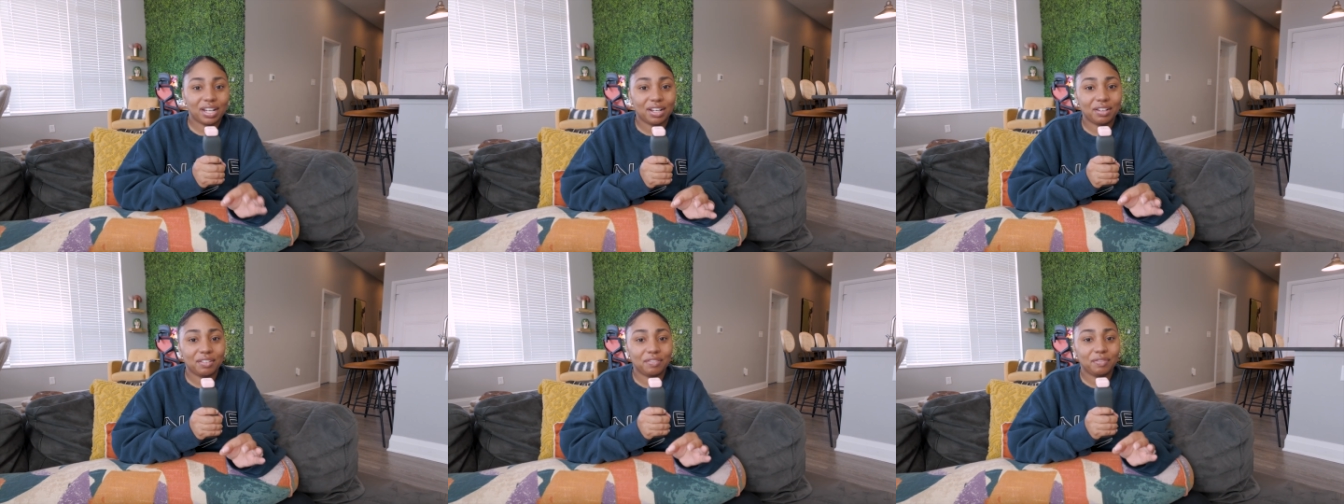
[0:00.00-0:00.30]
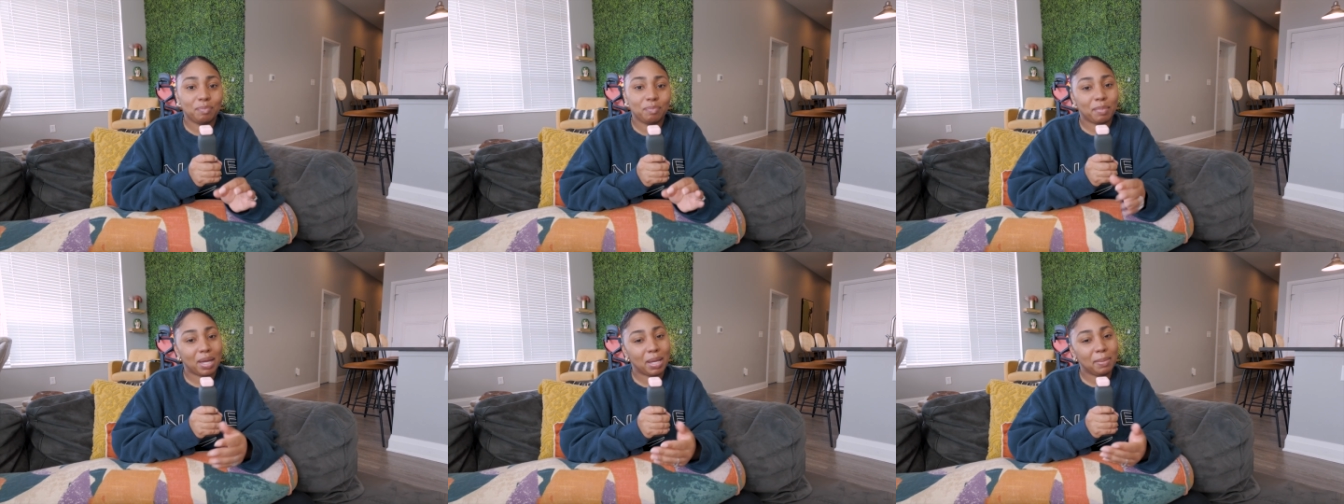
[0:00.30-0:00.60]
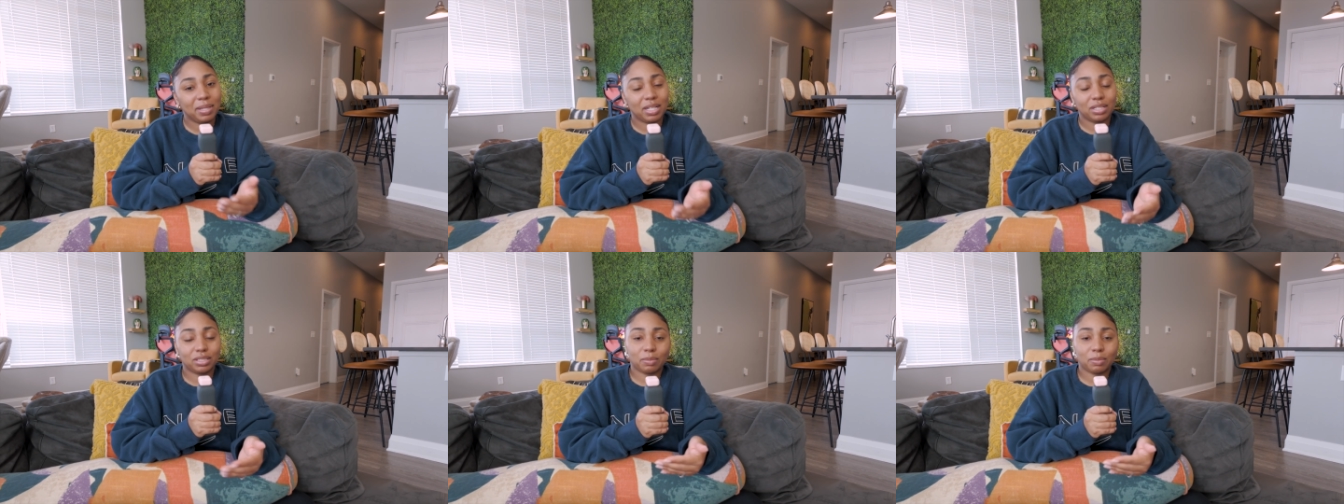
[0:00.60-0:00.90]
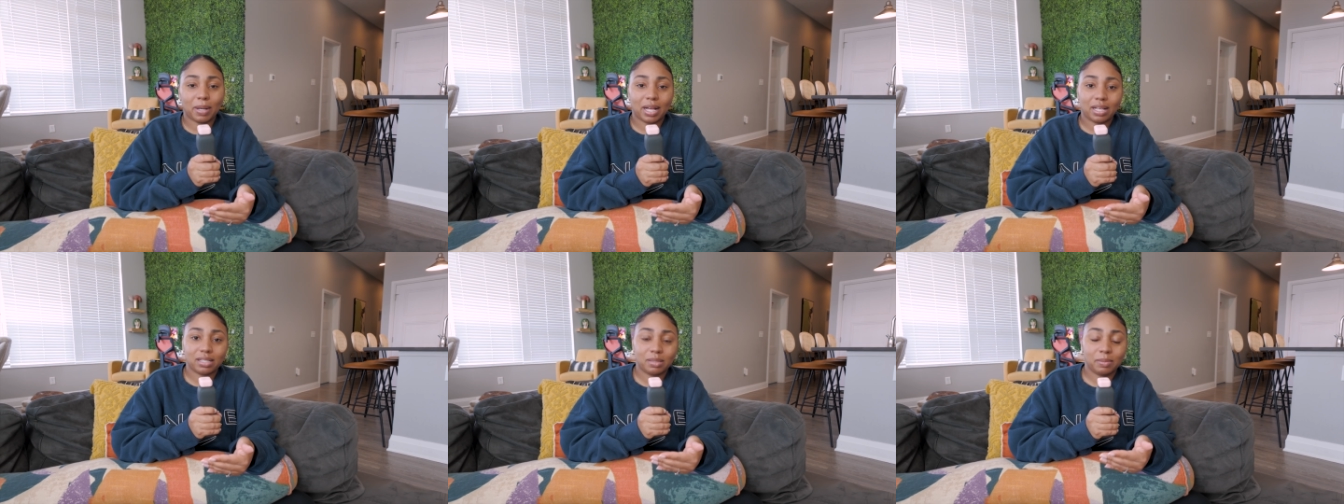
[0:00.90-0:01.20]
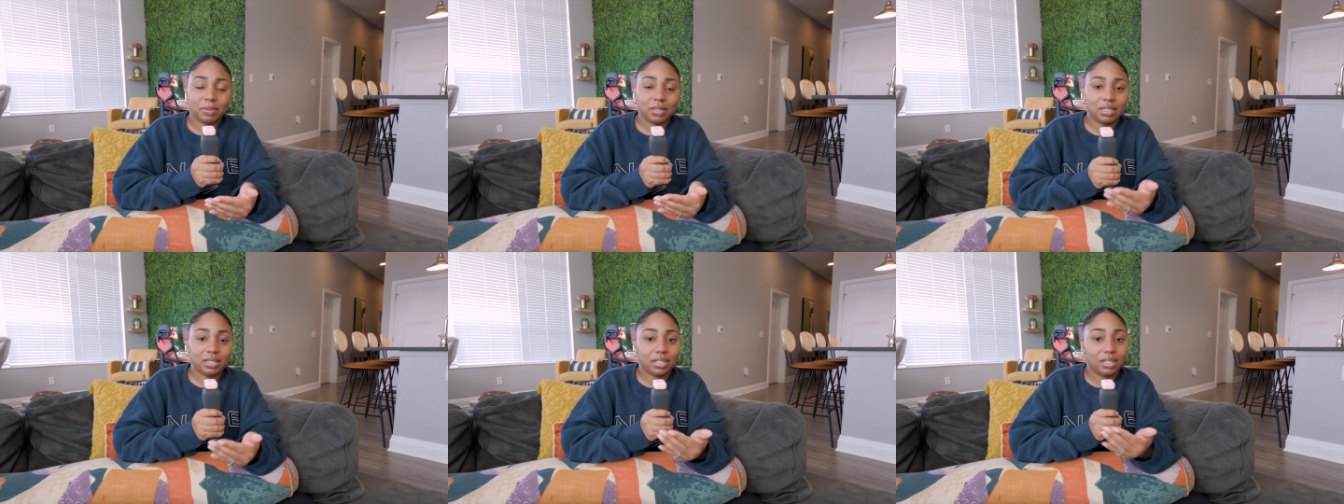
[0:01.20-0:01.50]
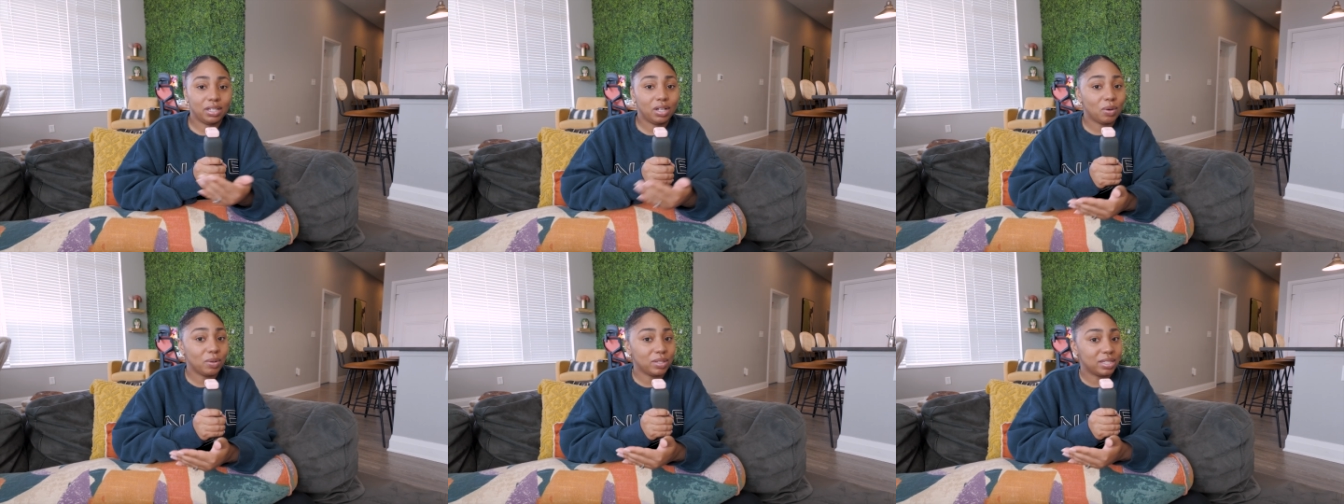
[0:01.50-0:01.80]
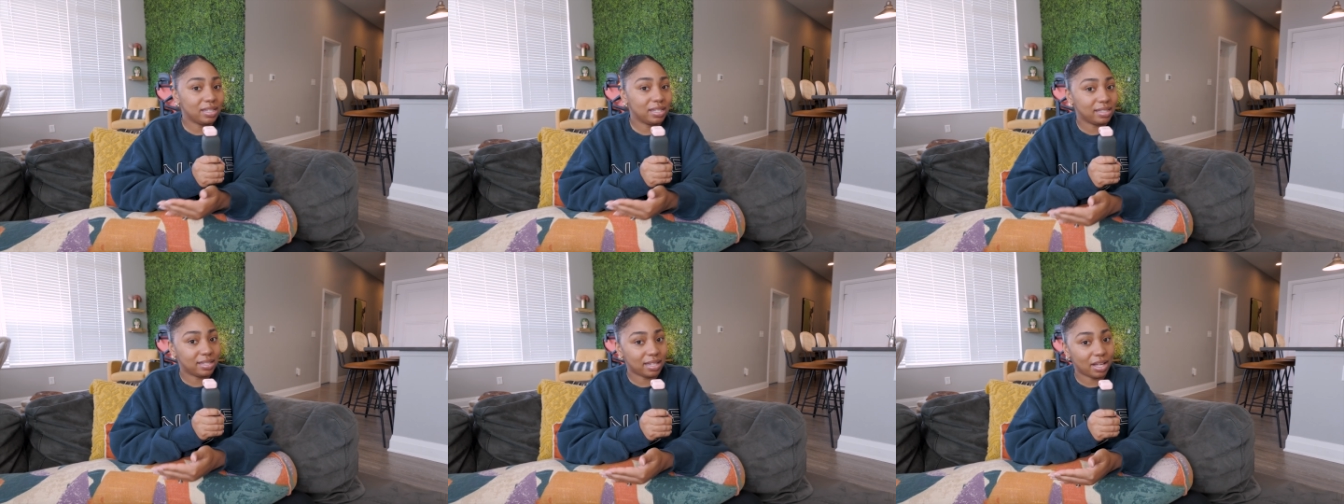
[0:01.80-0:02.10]
of maybe there's a possibility to go
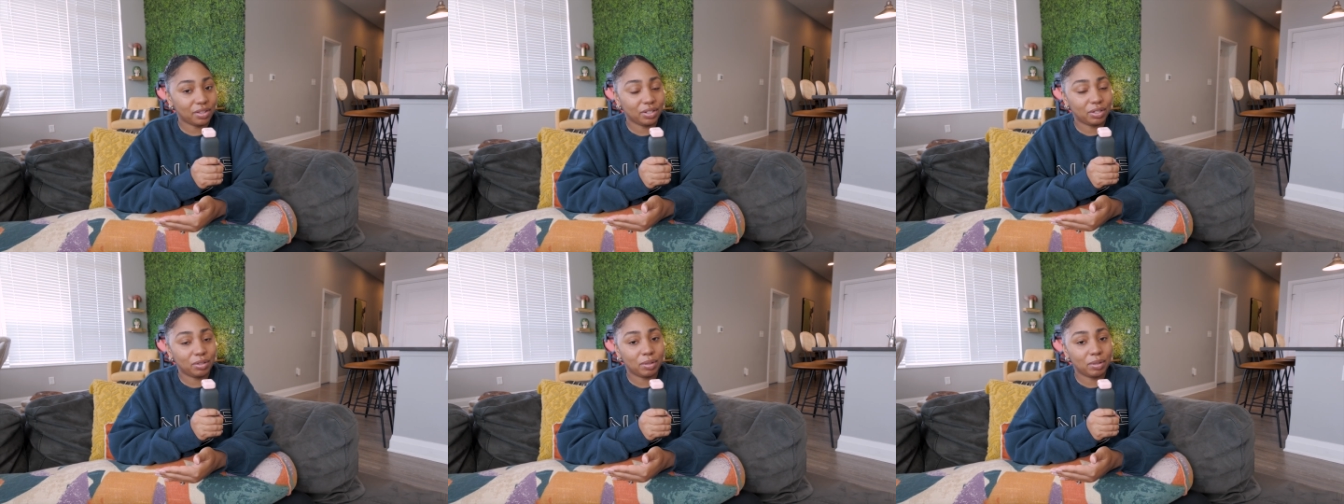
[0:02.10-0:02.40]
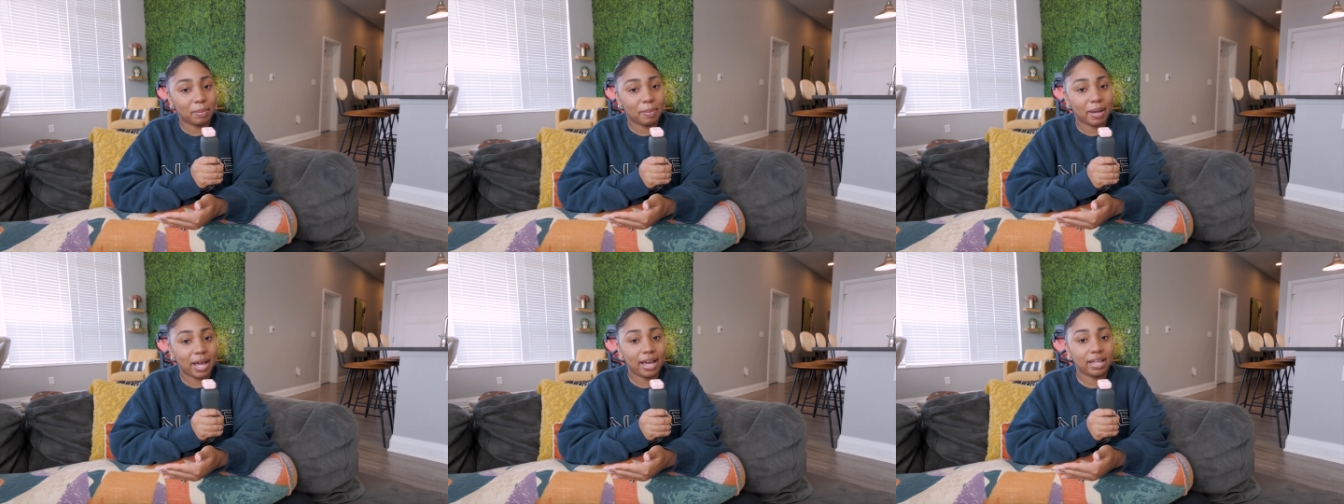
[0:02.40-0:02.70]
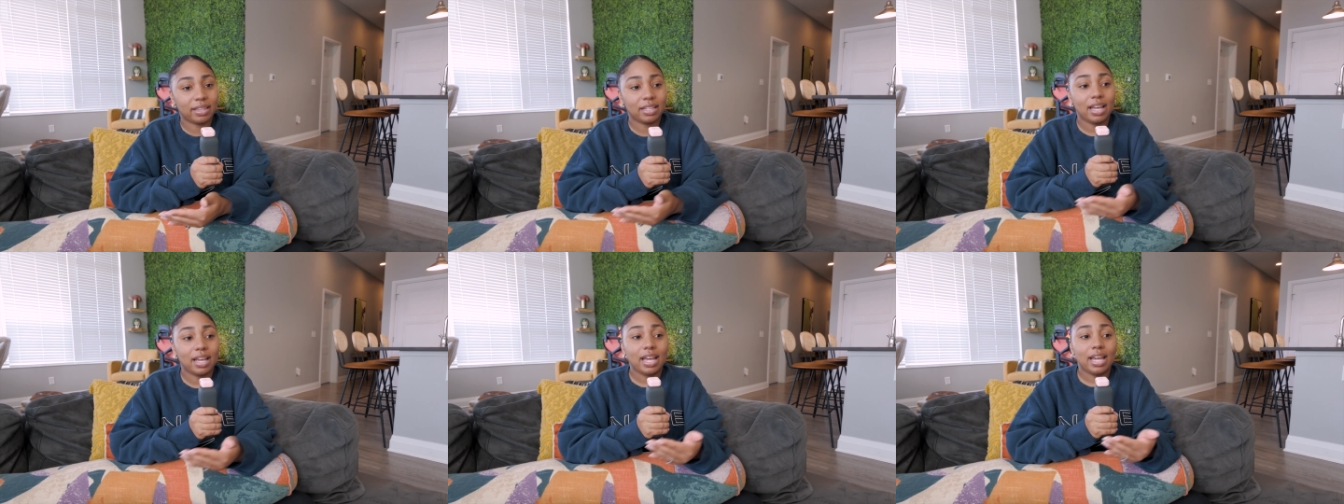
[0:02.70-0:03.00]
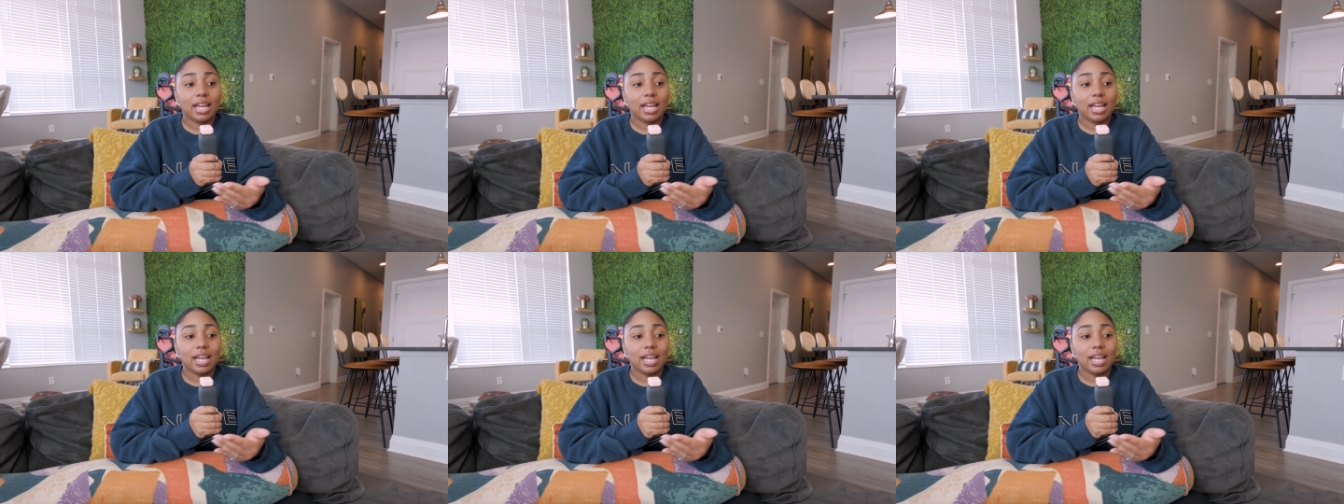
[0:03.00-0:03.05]
into this other career path,